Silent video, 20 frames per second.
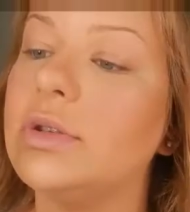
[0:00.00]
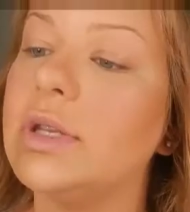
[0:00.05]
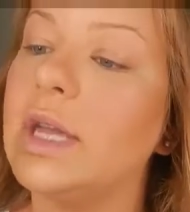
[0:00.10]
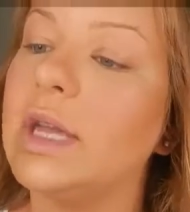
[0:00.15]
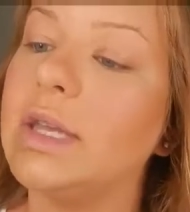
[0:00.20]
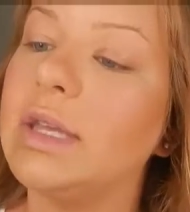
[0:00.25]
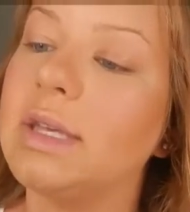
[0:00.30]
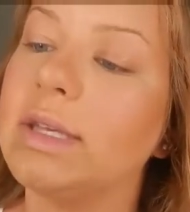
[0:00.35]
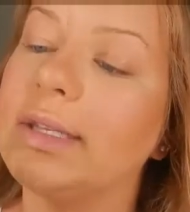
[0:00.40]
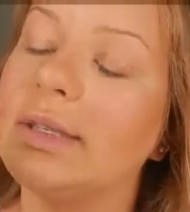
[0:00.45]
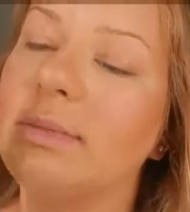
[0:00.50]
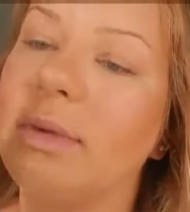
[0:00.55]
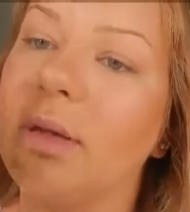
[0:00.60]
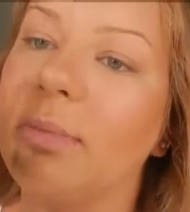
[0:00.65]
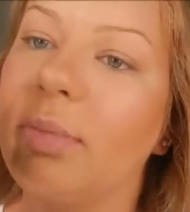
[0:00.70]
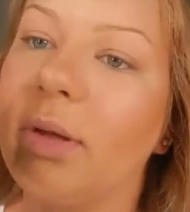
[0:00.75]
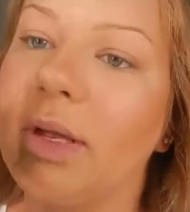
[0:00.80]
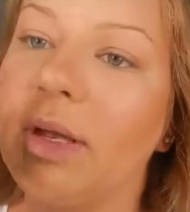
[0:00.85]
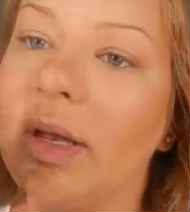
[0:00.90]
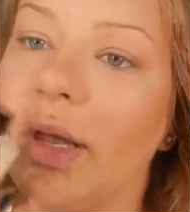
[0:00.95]
take is my
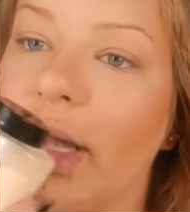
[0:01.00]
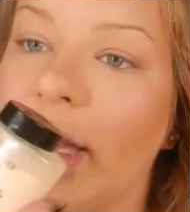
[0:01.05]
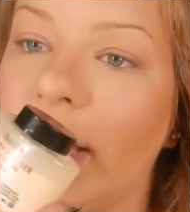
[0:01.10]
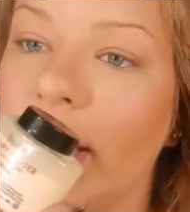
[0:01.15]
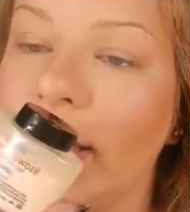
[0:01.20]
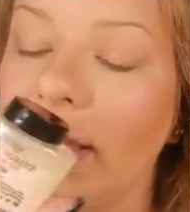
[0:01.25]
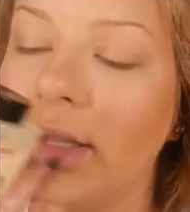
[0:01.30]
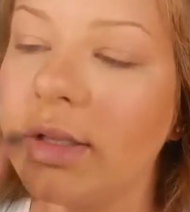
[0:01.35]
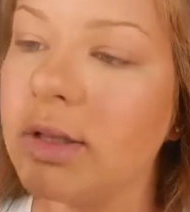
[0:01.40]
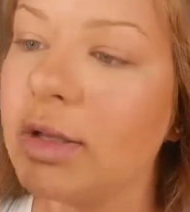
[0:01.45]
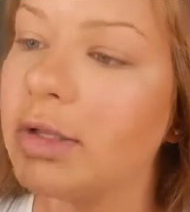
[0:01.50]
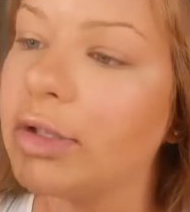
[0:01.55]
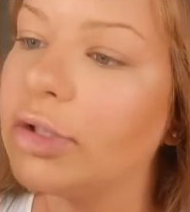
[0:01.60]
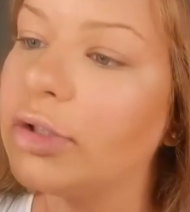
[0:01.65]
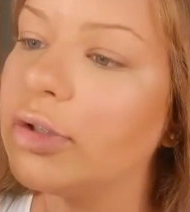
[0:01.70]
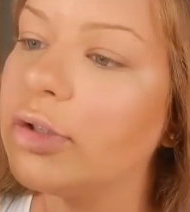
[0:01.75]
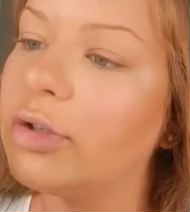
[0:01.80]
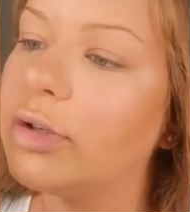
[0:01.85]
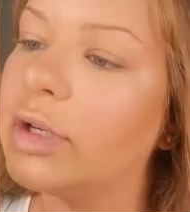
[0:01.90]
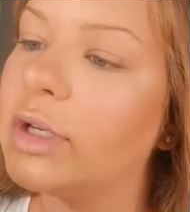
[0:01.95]
Ben Nye
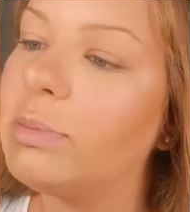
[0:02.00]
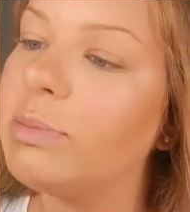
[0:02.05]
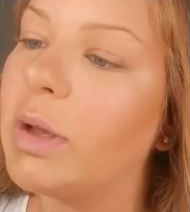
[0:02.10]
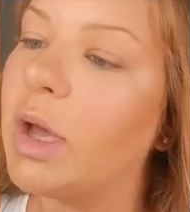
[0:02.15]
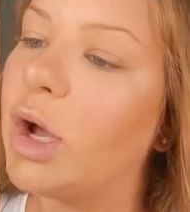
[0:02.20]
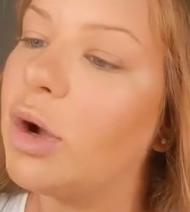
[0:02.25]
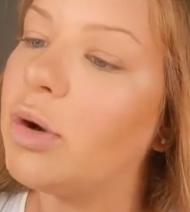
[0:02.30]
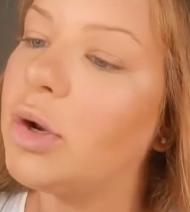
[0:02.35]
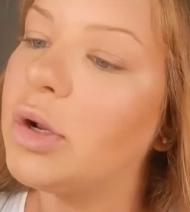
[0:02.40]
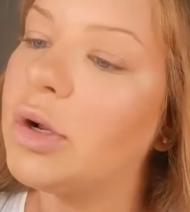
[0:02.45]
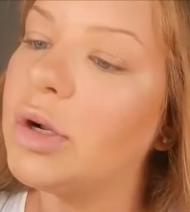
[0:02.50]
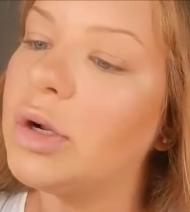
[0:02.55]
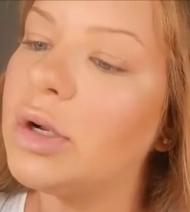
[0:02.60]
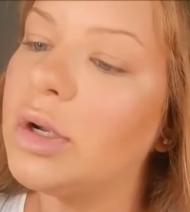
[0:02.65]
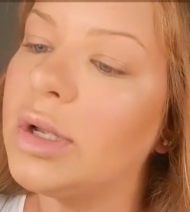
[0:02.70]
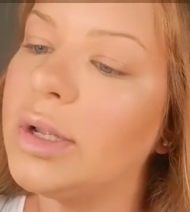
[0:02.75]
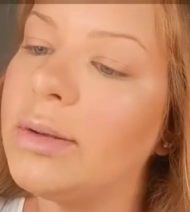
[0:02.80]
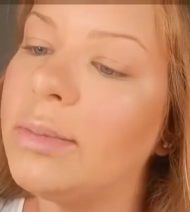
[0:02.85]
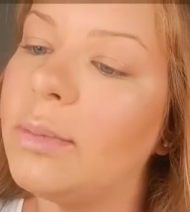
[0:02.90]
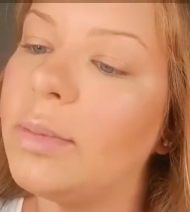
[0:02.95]
Luxury Powder
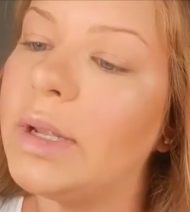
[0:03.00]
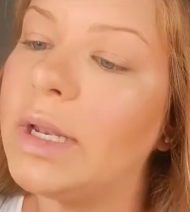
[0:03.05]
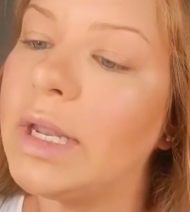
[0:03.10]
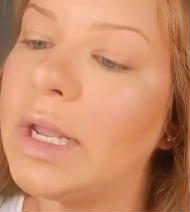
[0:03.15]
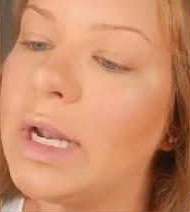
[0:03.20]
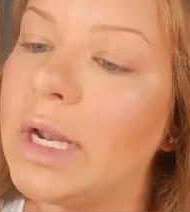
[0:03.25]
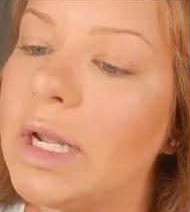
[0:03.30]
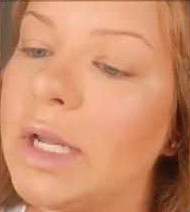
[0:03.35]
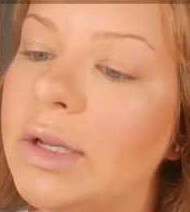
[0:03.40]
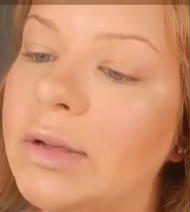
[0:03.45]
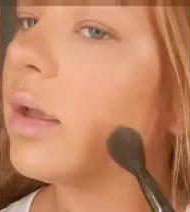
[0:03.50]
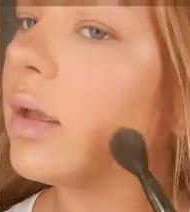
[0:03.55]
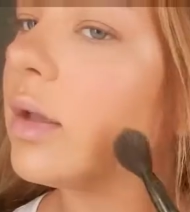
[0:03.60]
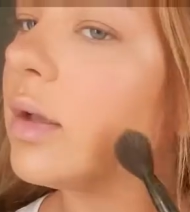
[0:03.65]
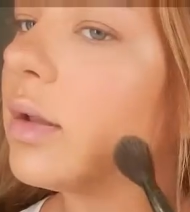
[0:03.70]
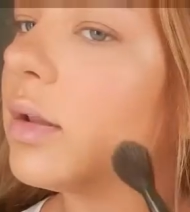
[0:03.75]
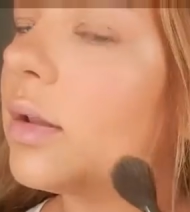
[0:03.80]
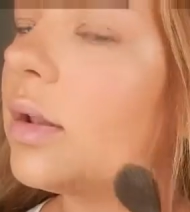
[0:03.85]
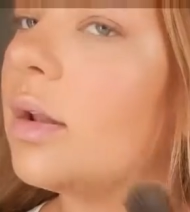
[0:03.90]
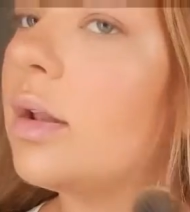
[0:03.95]
in Banana,
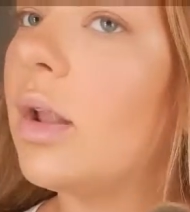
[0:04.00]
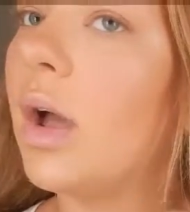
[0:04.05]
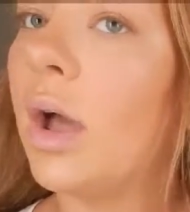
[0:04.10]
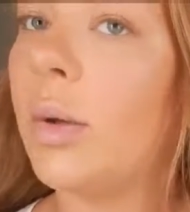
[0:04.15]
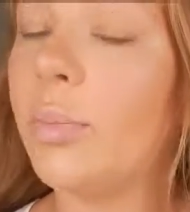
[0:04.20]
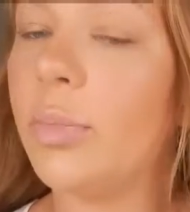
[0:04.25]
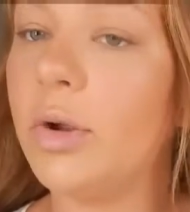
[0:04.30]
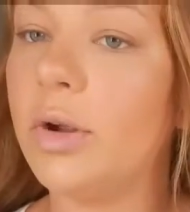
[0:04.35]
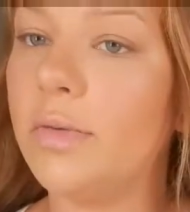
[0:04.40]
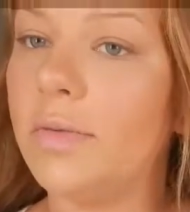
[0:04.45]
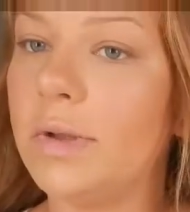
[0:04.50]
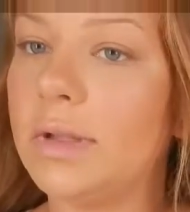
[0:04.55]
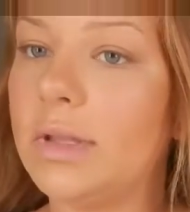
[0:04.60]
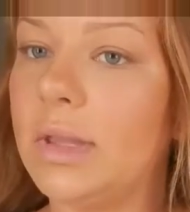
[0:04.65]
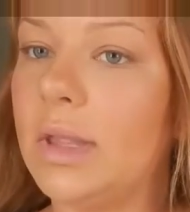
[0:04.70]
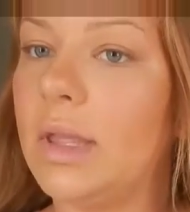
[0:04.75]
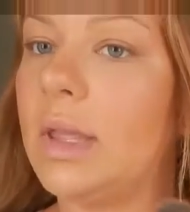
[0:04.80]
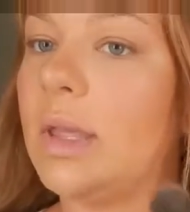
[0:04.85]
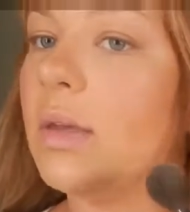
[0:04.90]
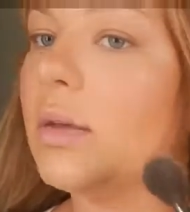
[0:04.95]
and not
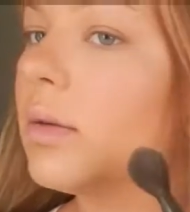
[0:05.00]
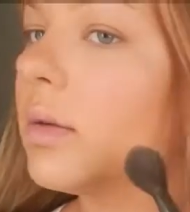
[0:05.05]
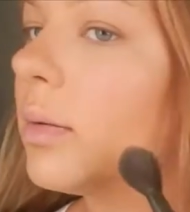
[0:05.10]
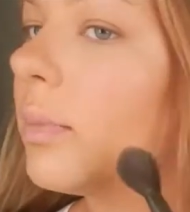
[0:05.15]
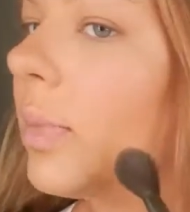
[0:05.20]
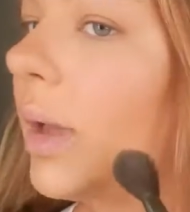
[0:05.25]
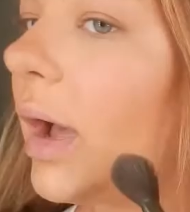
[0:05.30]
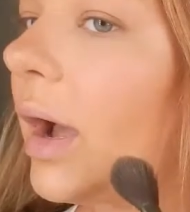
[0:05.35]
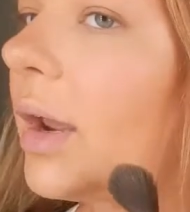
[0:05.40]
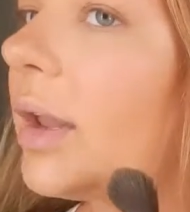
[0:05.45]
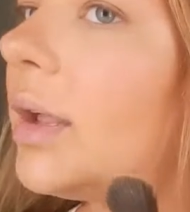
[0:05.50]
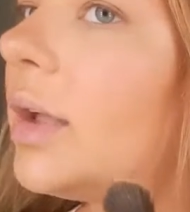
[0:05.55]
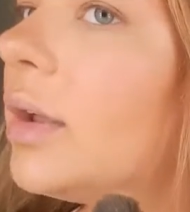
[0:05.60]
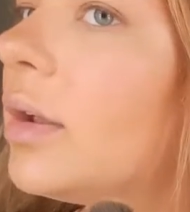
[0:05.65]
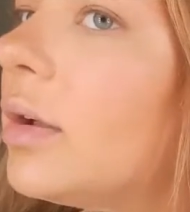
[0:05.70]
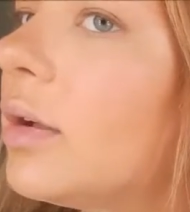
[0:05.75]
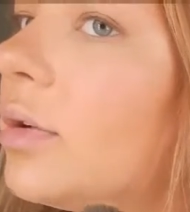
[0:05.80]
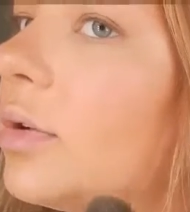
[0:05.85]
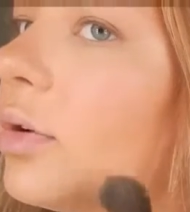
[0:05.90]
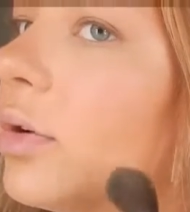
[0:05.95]
perfectly pat it
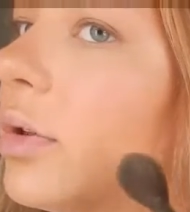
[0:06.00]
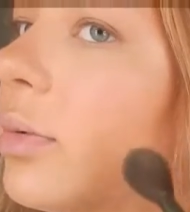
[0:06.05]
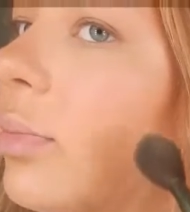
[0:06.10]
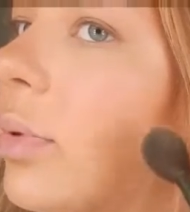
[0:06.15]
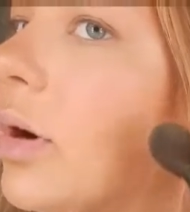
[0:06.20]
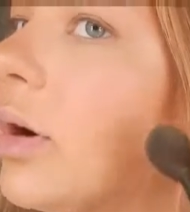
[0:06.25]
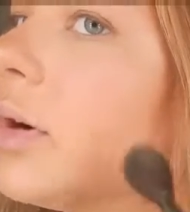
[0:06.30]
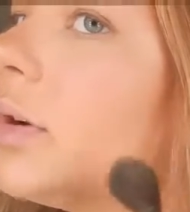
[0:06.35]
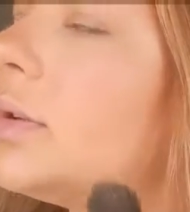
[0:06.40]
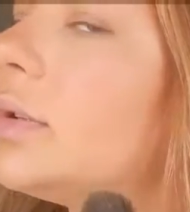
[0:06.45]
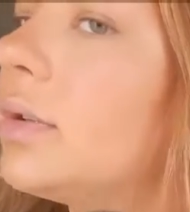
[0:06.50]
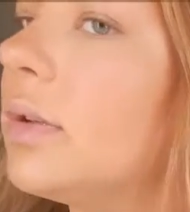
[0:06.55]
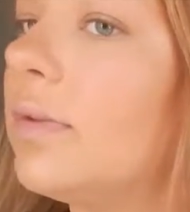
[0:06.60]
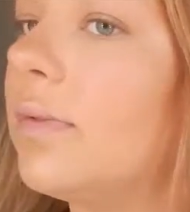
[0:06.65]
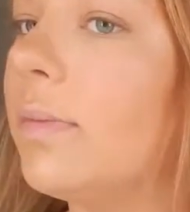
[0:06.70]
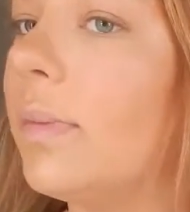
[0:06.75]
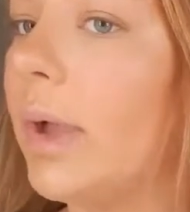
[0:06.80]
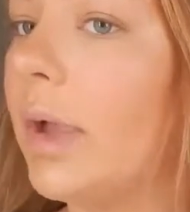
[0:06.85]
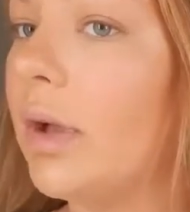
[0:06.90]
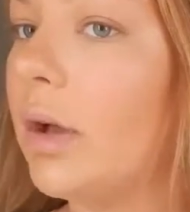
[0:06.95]
under the parts
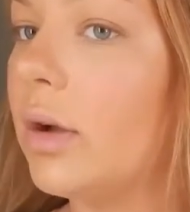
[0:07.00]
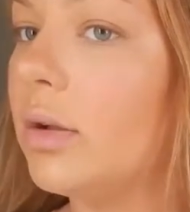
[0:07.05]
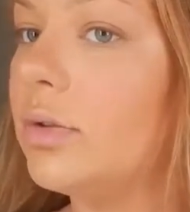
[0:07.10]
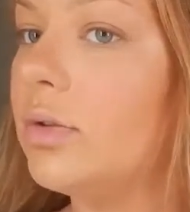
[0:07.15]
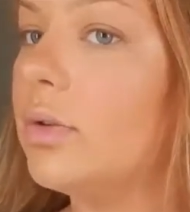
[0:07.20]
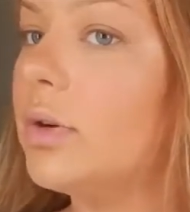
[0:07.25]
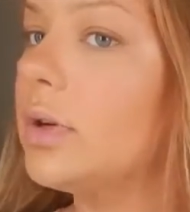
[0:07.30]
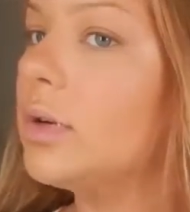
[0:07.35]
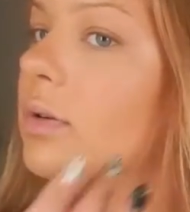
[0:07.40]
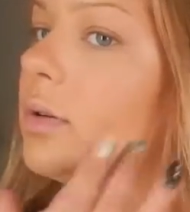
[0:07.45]
of my contour.